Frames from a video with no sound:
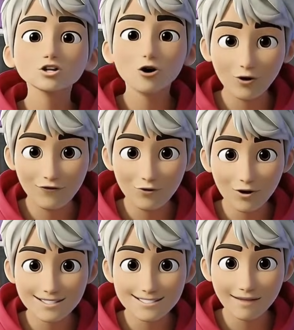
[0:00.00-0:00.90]
So if you
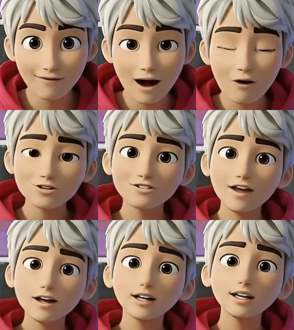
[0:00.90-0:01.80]
want to save hours
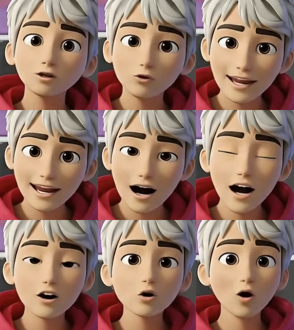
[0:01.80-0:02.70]
of editing, create
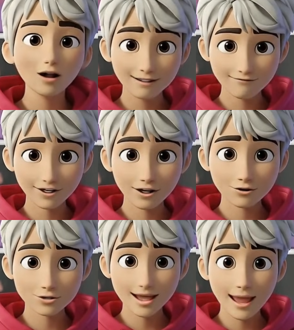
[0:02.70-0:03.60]
higher quality
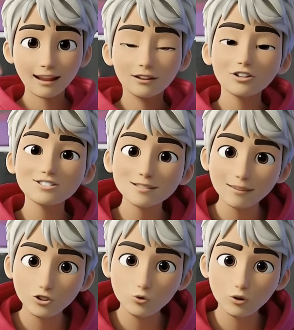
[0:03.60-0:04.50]
videos, and learn
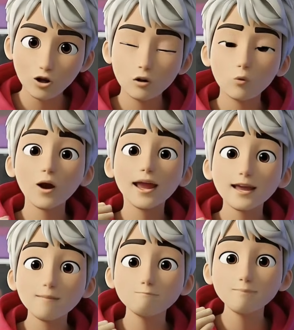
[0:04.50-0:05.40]
something new along the
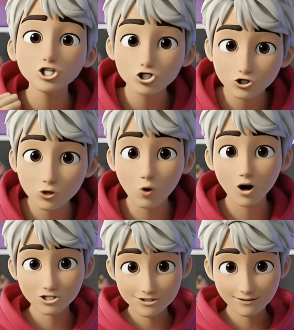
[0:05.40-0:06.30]
way, make sure you
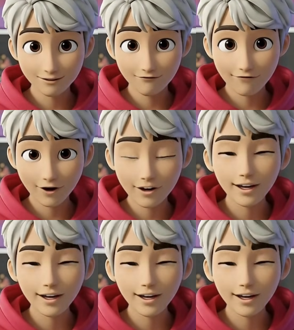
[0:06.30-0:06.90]
watch until the very